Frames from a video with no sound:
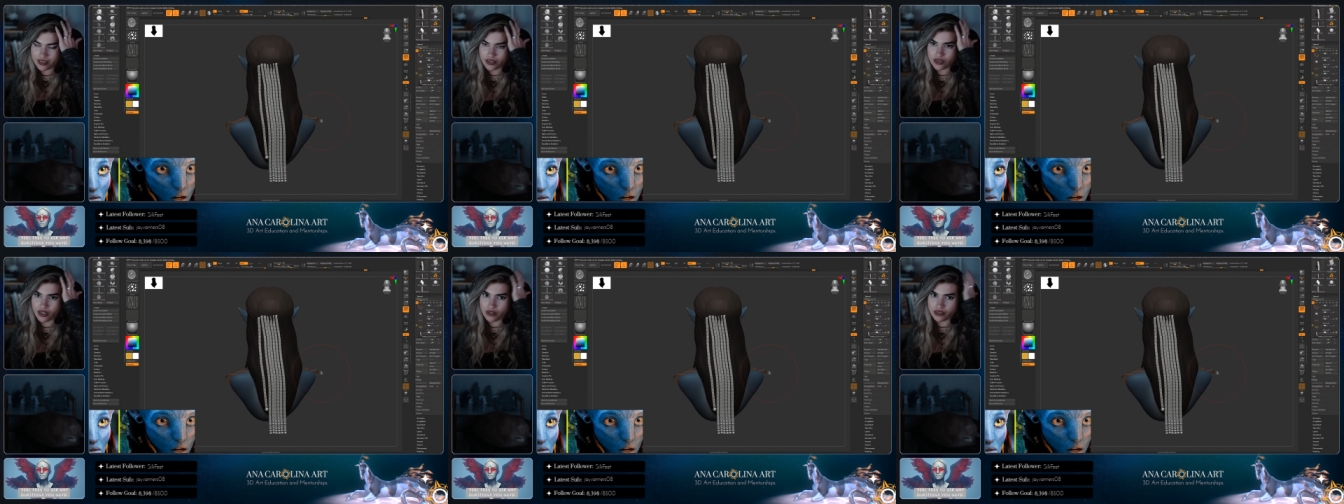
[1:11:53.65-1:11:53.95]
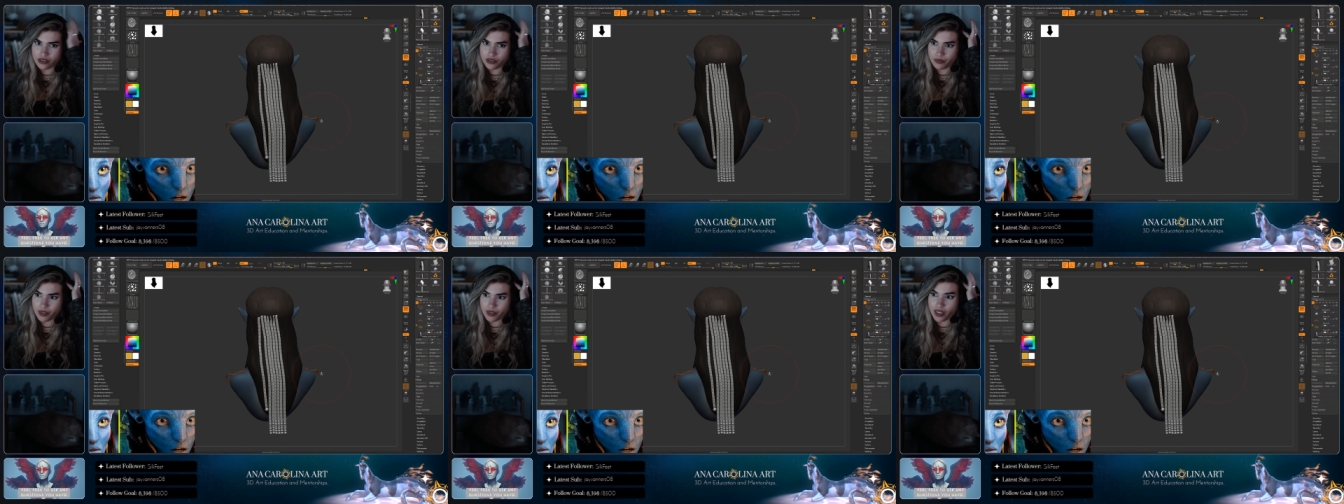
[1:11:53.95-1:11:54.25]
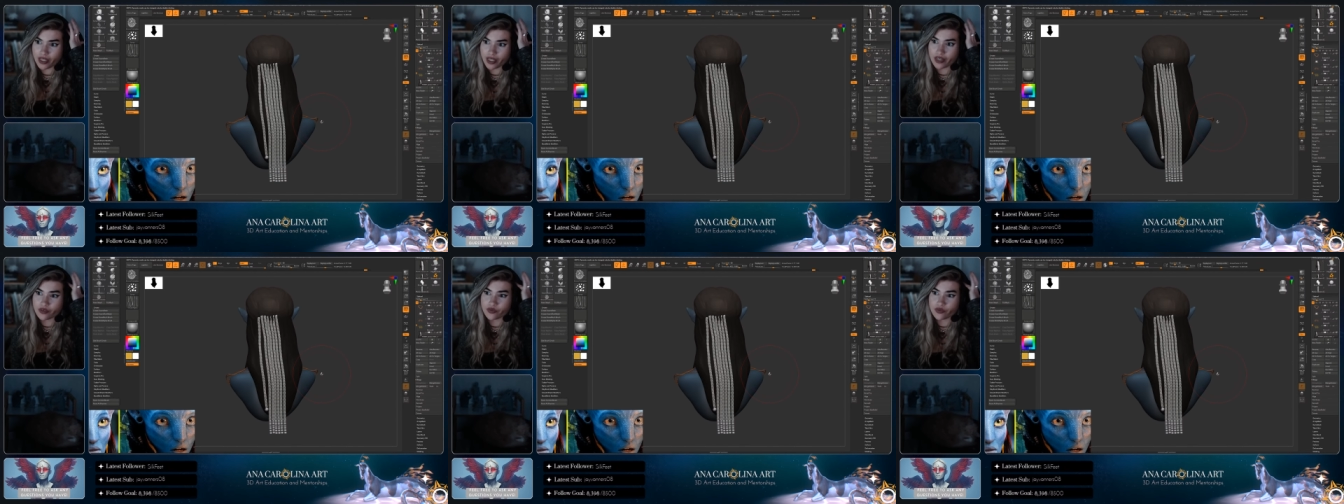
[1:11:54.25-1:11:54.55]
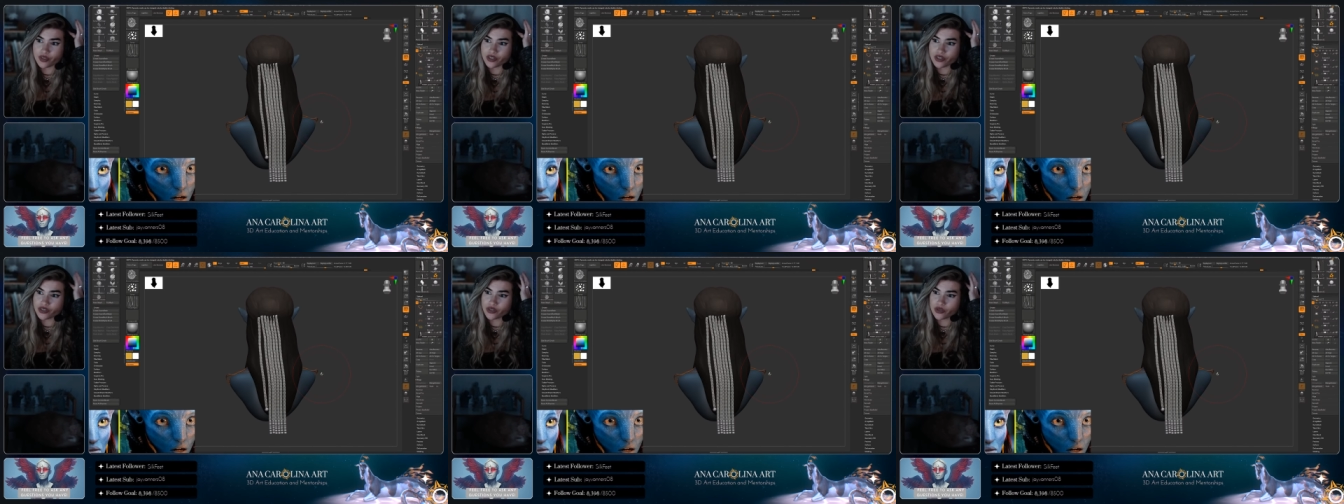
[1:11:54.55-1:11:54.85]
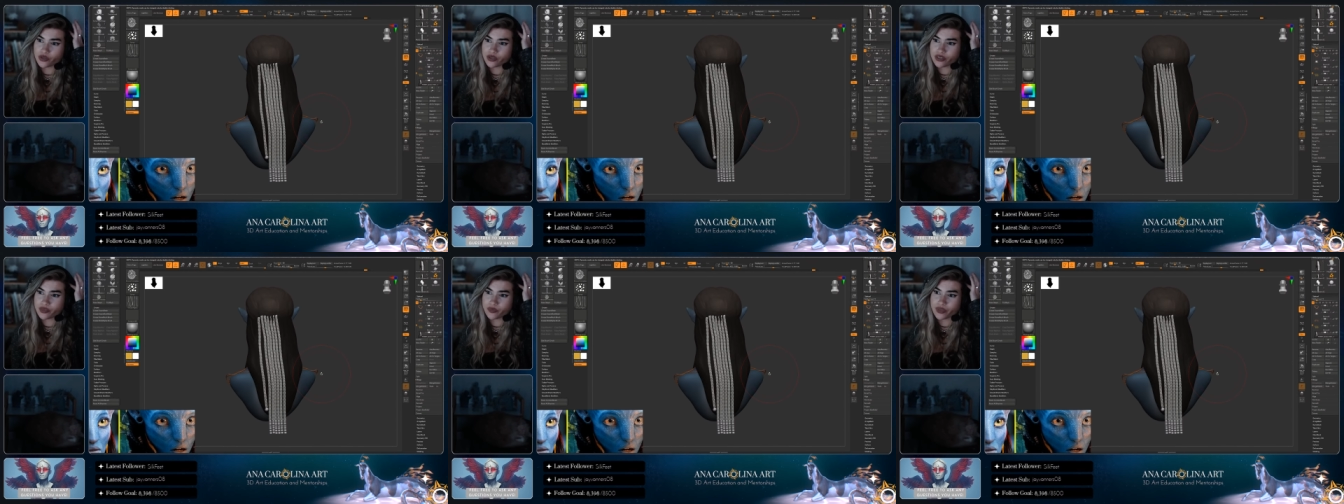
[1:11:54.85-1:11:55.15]
there to be like a
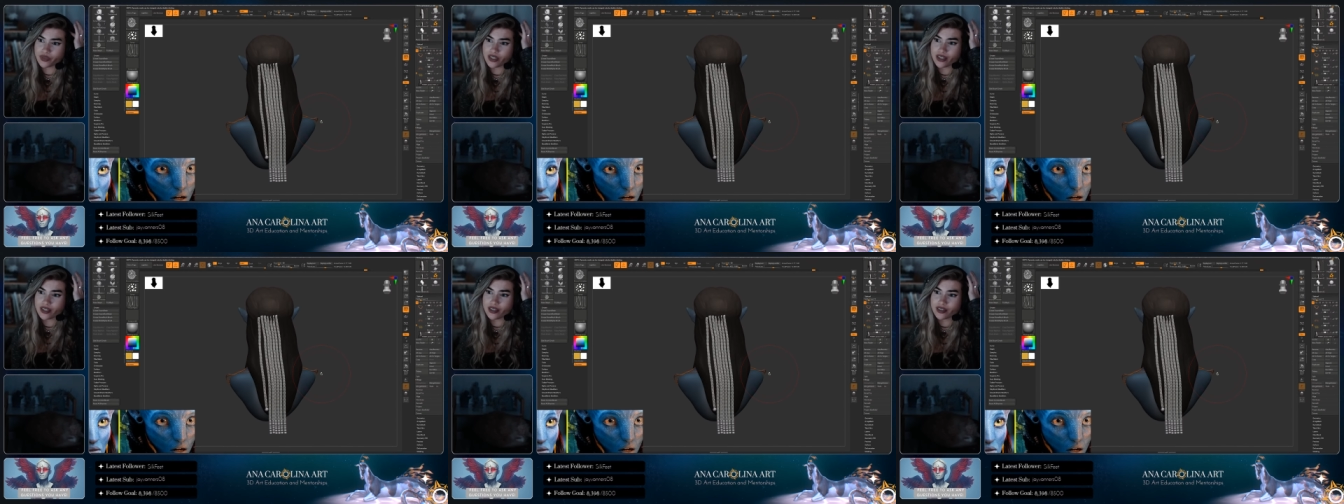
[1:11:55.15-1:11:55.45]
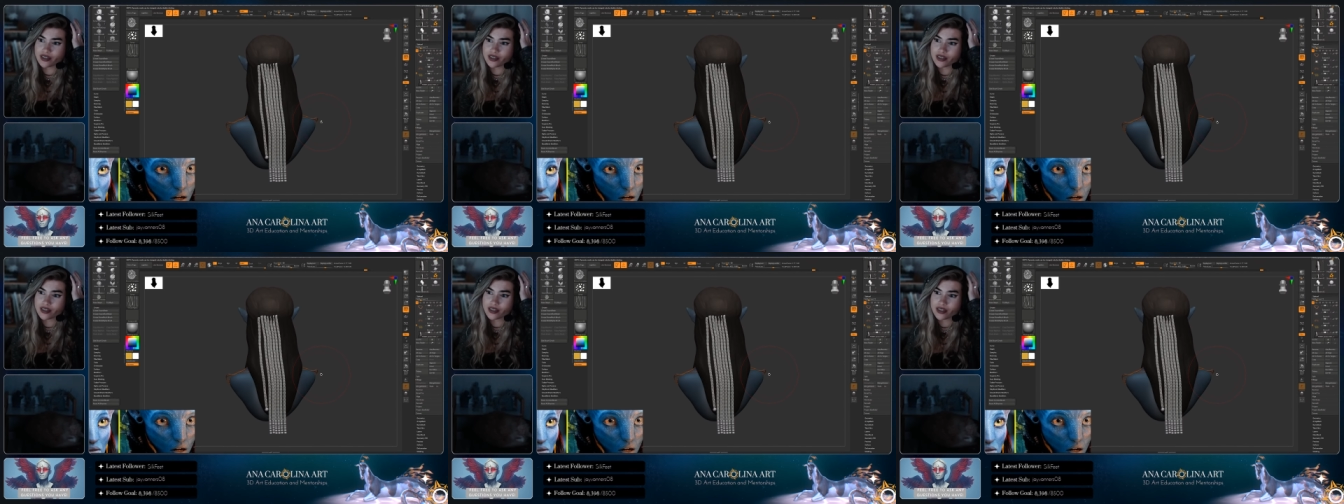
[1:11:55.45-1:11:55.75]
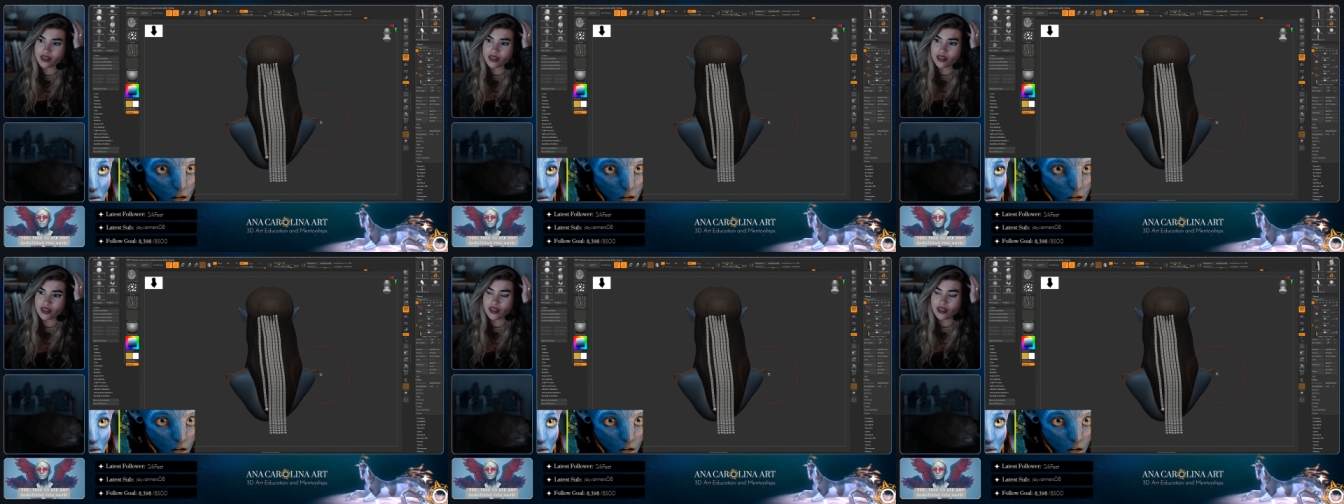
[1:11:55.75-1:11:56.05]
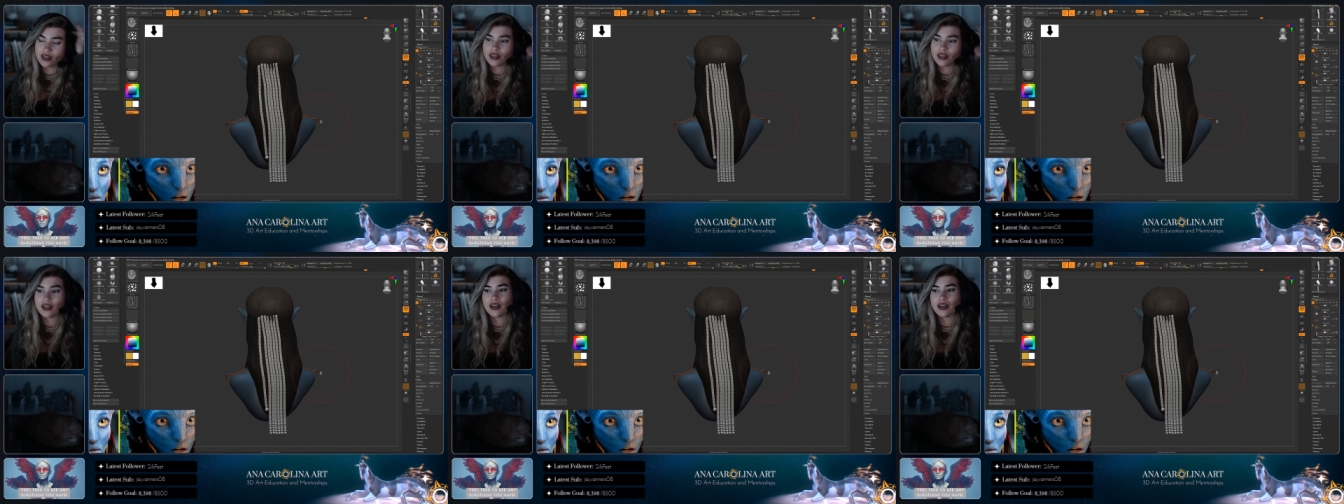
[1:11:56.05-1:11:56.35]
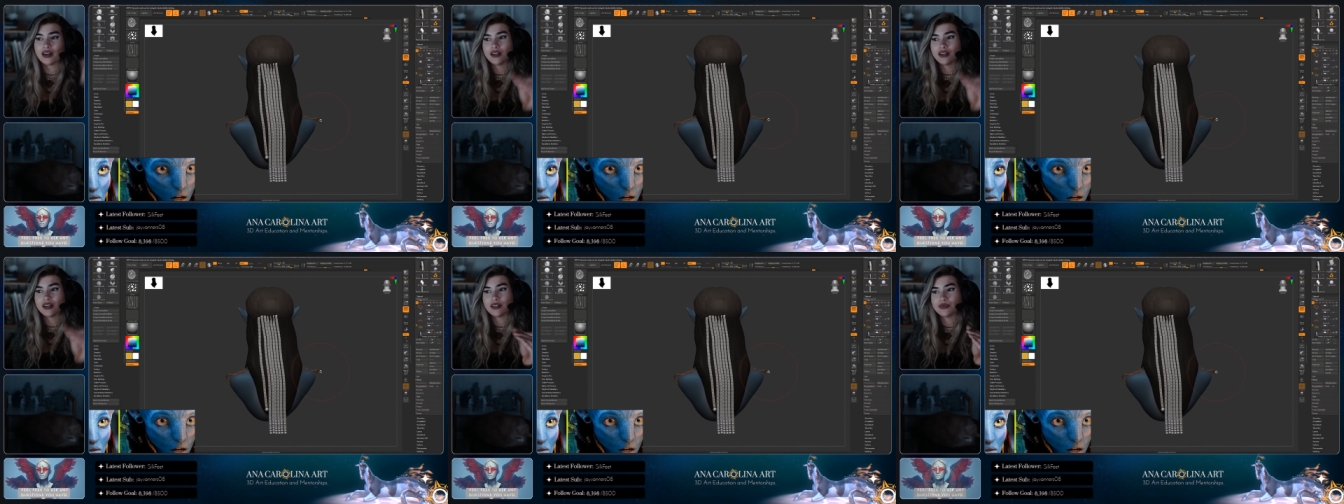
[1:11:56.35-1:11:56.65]
feature or something,
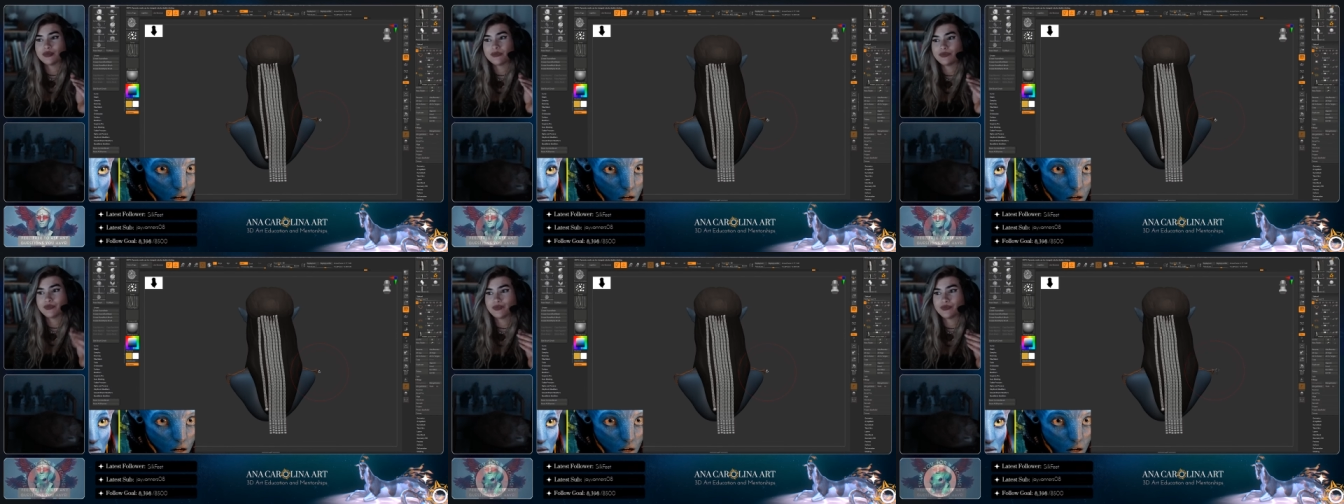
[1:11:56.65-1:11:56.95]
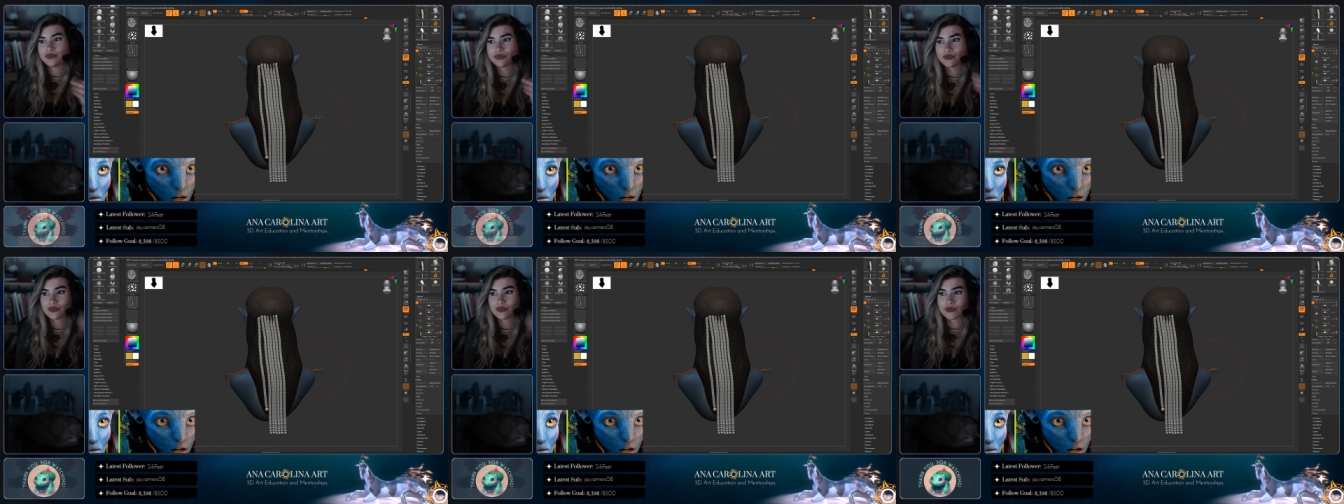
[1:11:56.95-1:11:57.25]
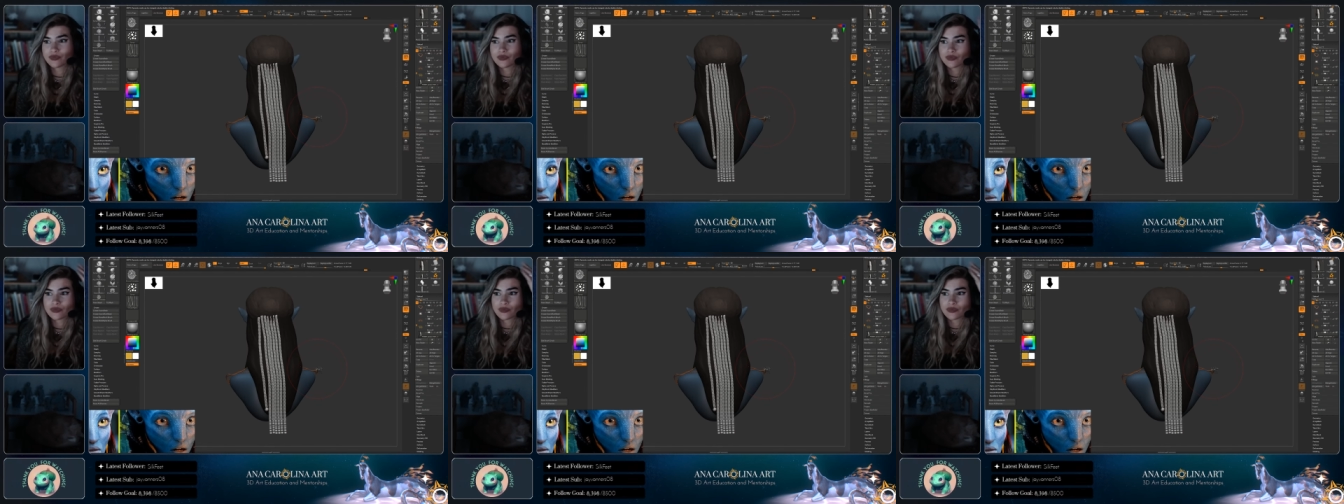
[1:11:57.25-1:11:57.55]
um,